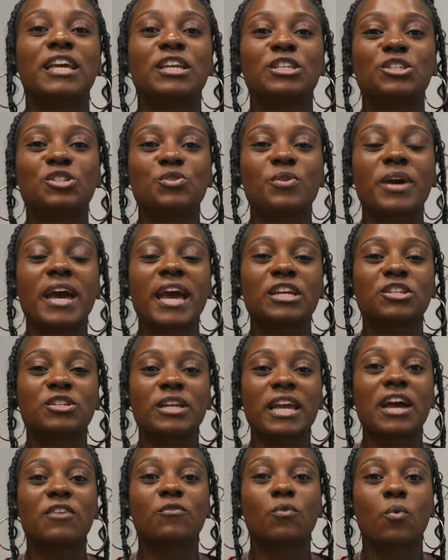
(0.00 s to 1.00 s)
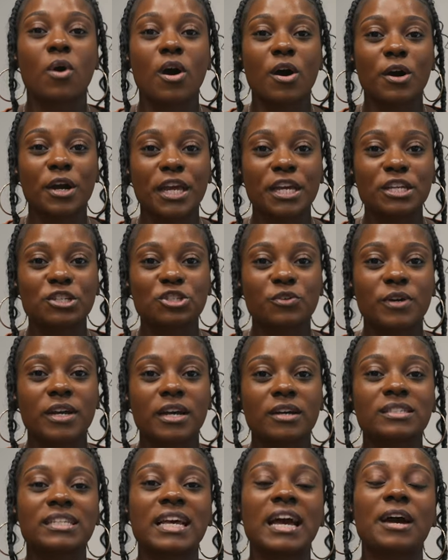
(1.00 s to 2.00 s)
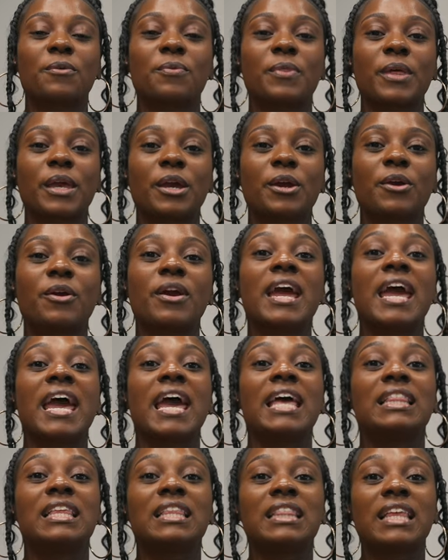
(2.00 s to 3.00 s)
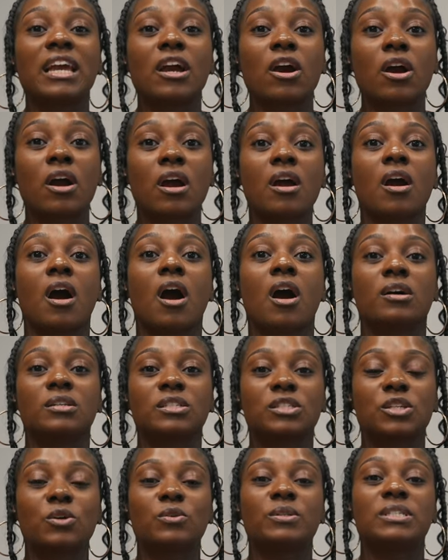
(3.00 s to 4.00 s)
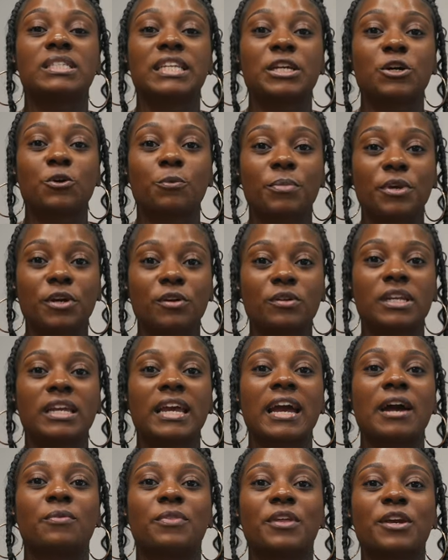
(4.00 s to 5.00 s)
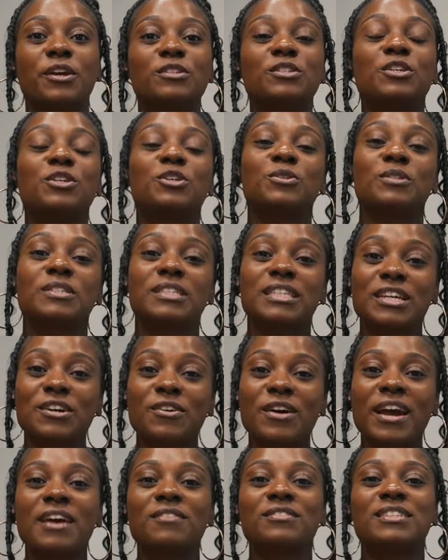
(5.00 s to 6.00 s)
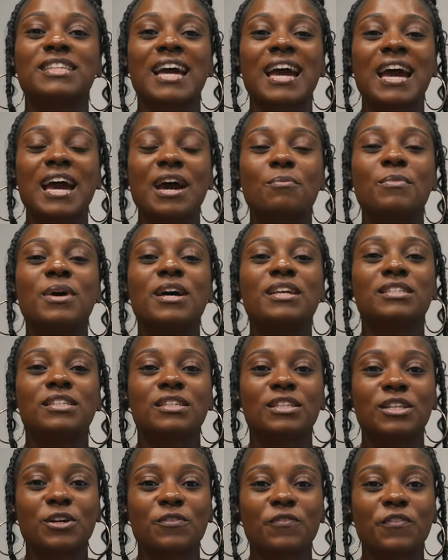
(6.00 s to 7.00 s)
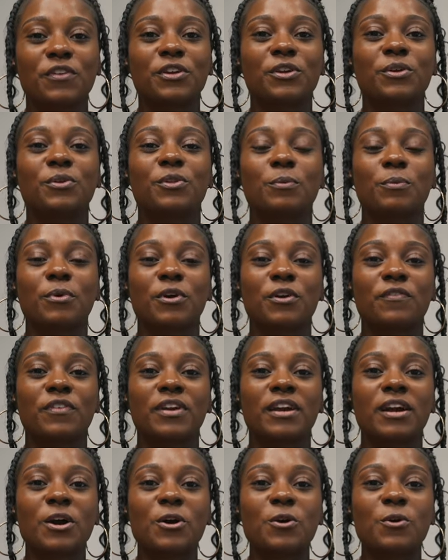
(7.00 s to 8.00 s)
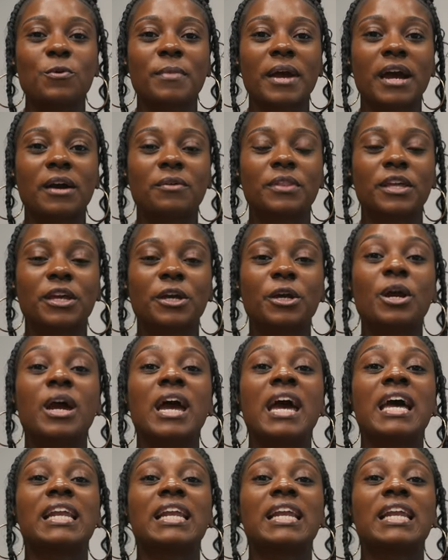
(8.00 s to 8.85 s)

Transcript: They do actually have walking trails out there. And then they are also still building out there. So you still have time to look for you the perfect home out there.